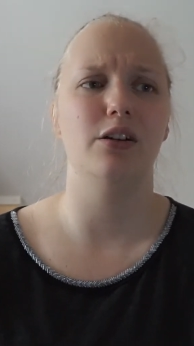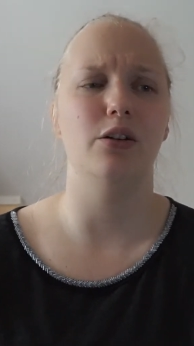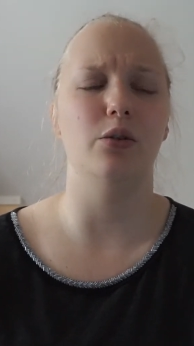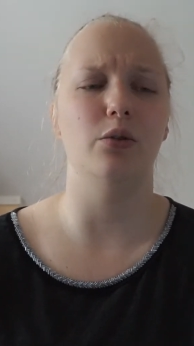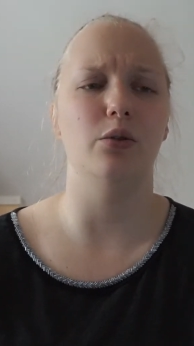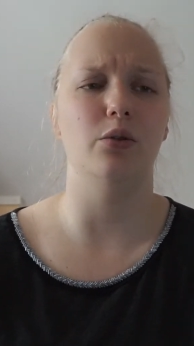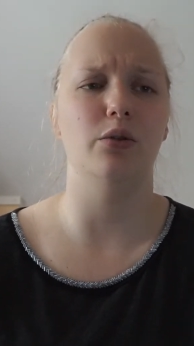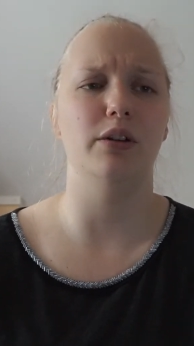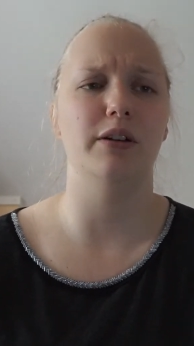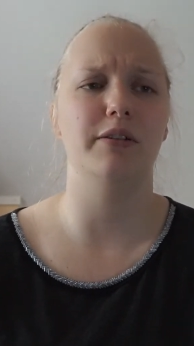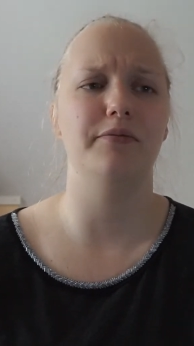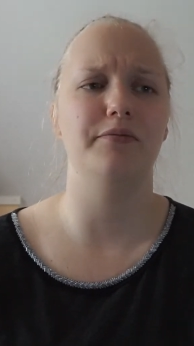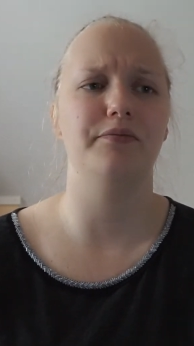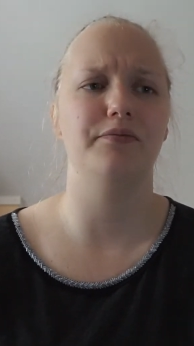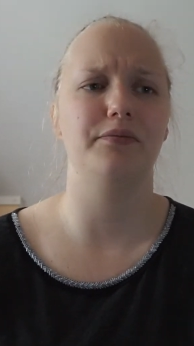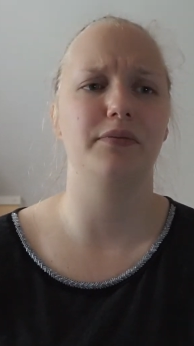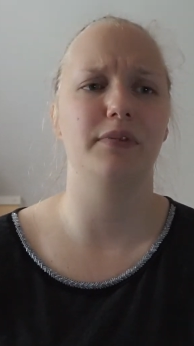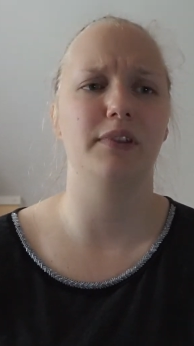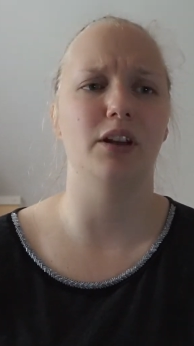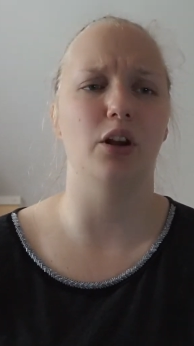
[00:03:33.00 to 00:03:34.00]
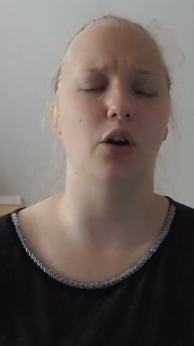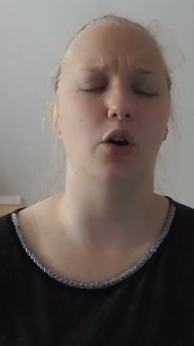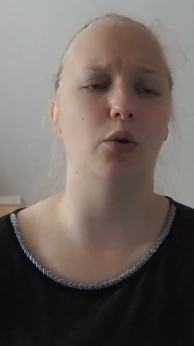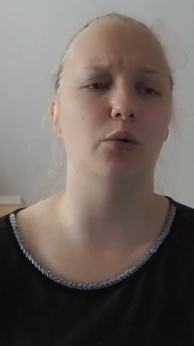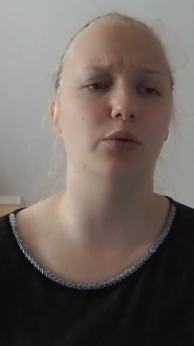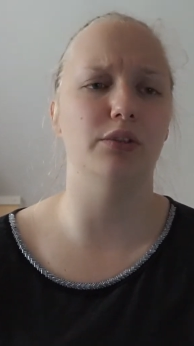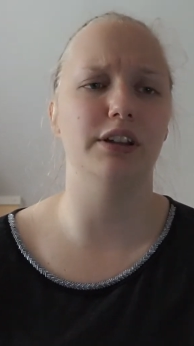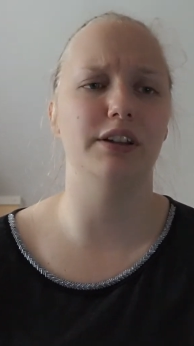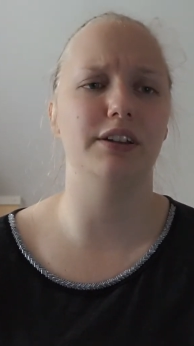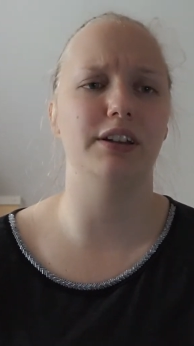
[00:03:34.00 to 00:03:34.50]
who
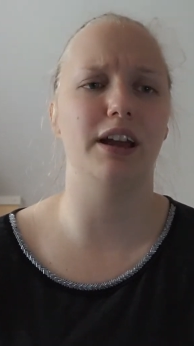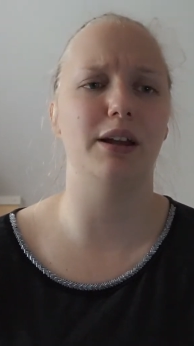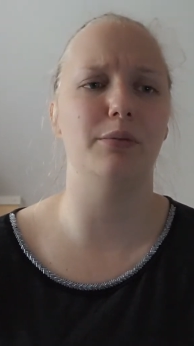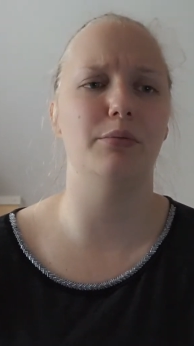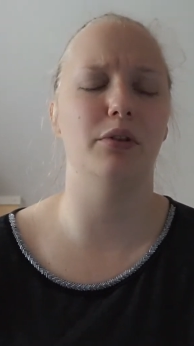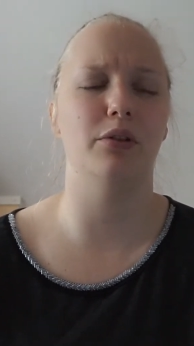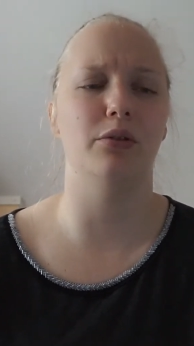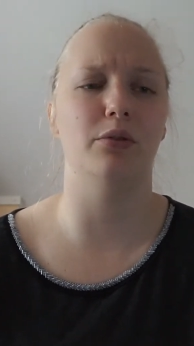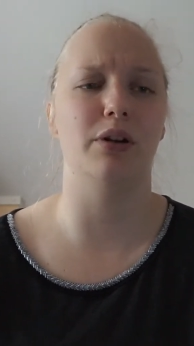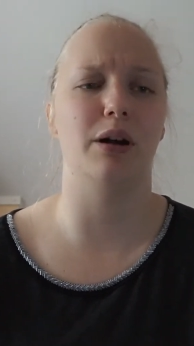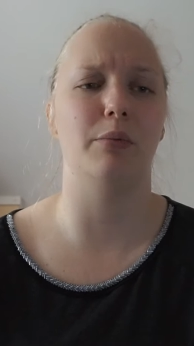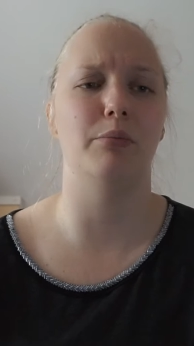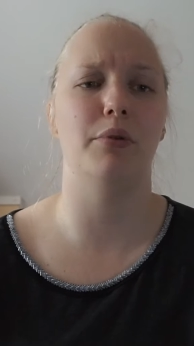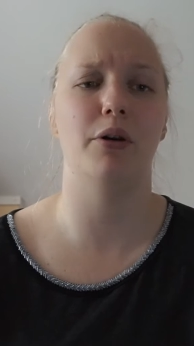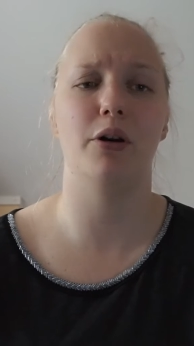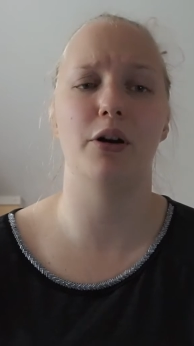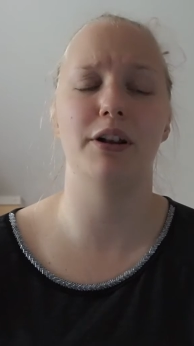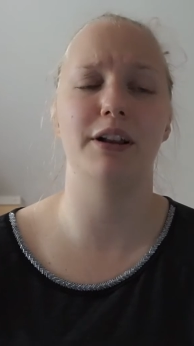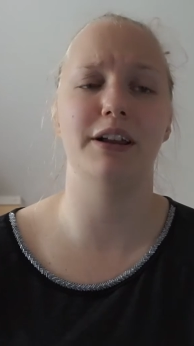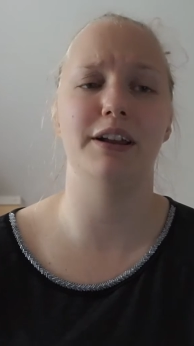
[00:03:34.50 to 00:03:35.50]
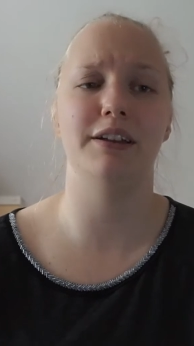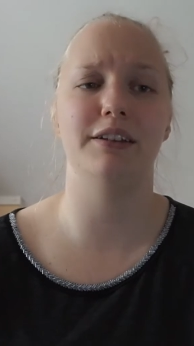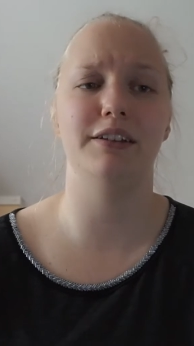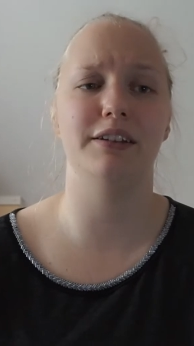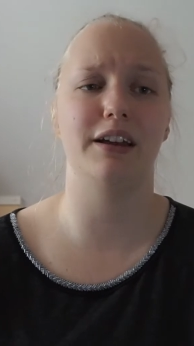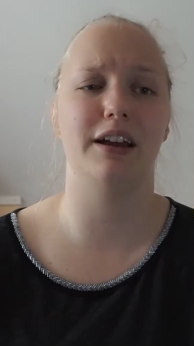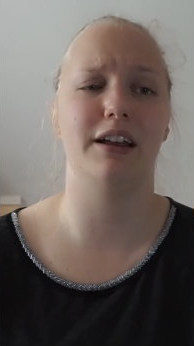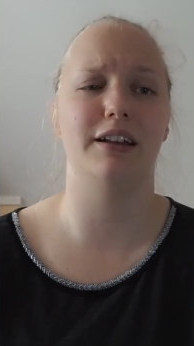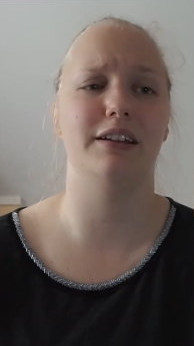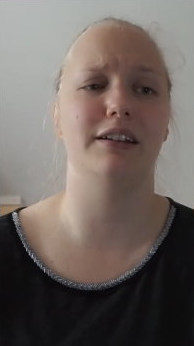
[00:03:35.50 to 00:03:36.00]
owned the table, who had bought it,
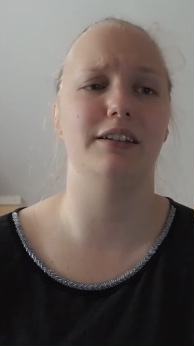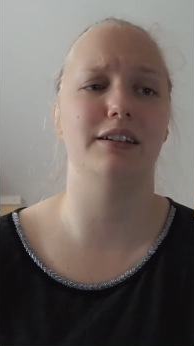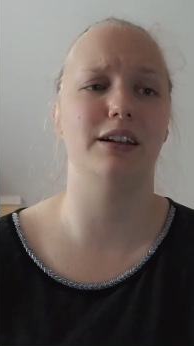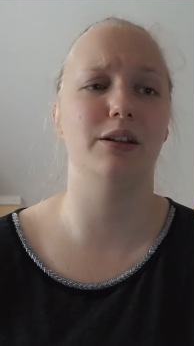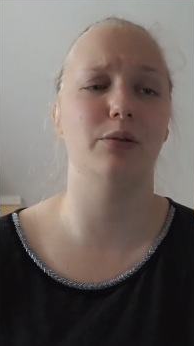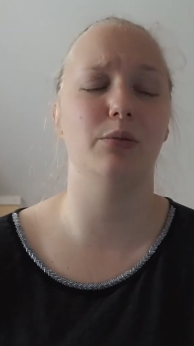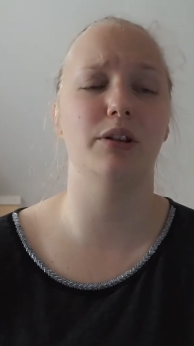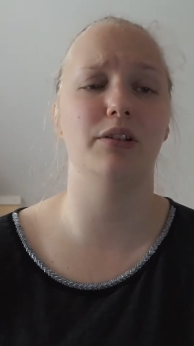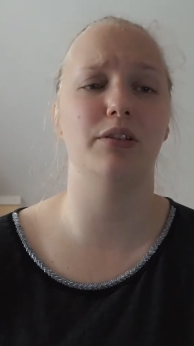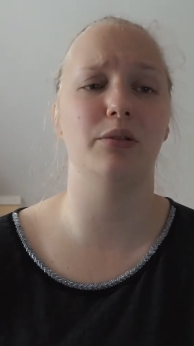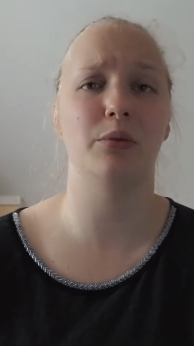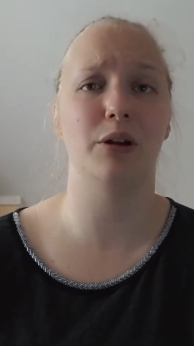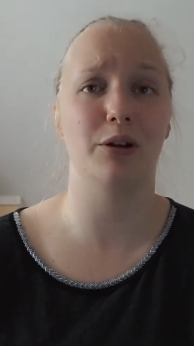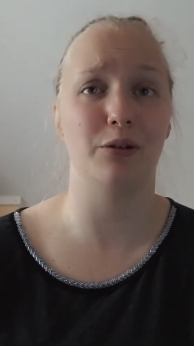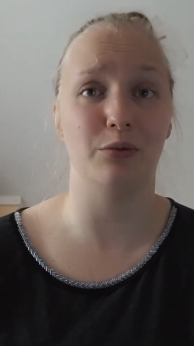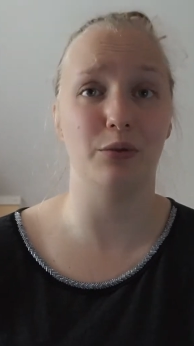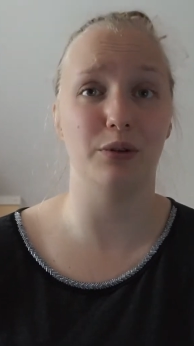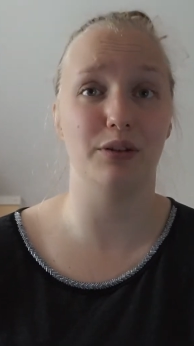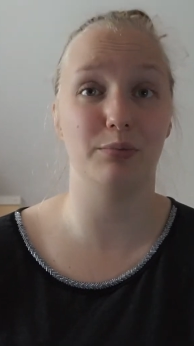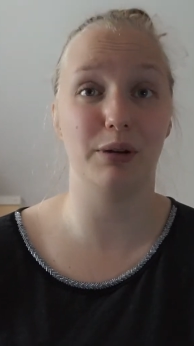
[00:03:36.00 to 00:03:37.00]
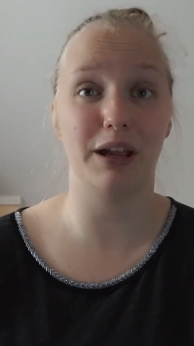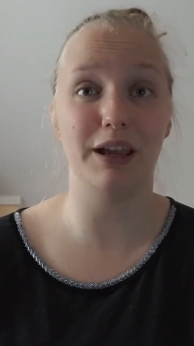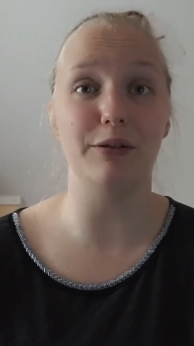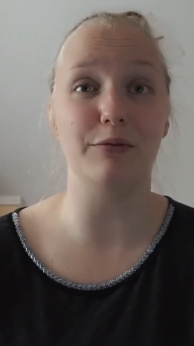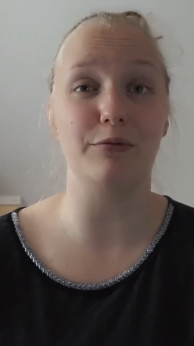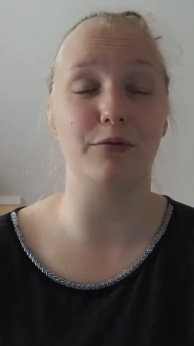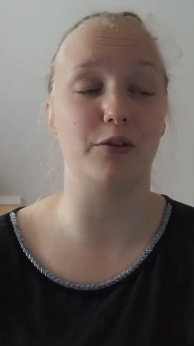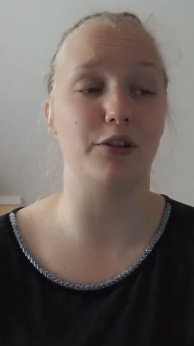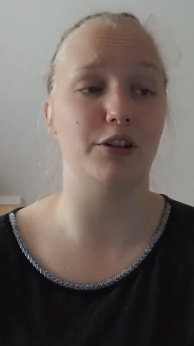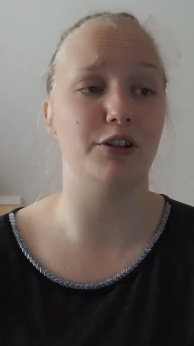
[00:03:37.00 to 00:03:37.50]
and he was the one who was paying
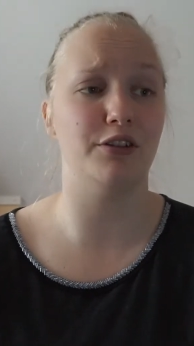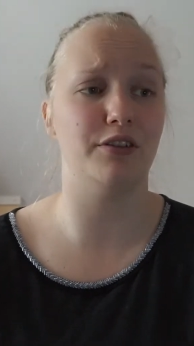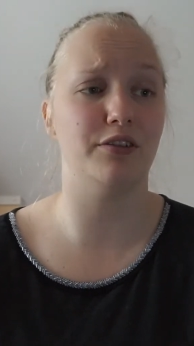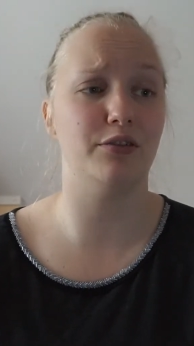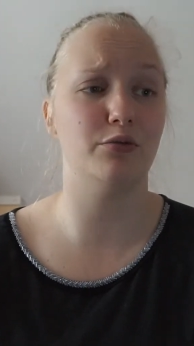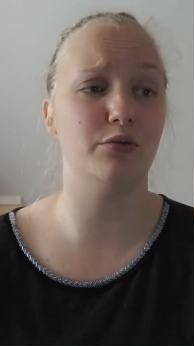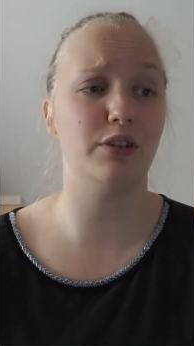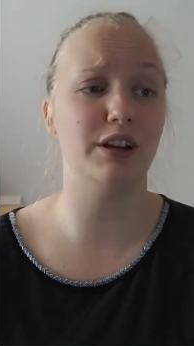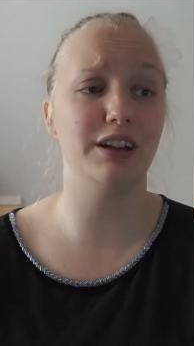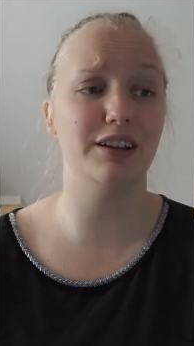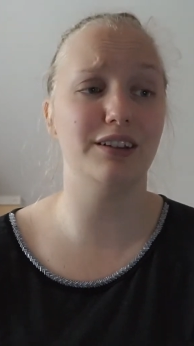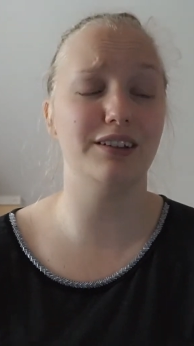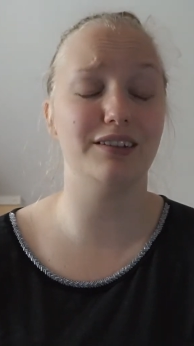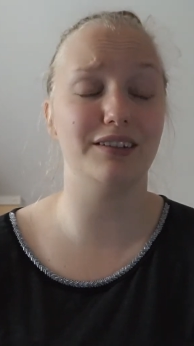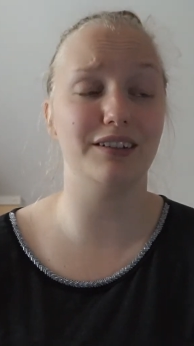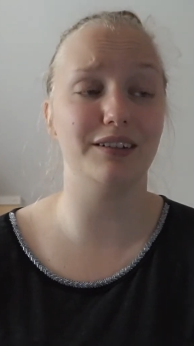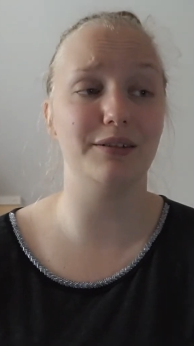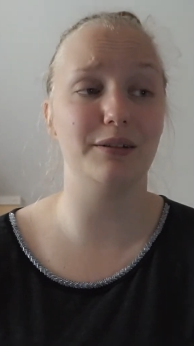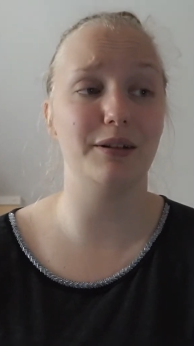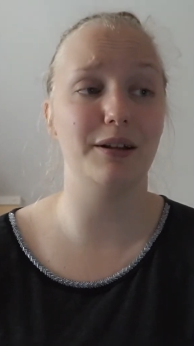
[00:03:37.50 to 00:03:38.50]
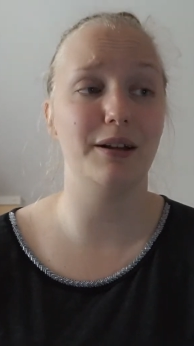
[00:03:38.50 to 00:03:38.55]
for these drinks.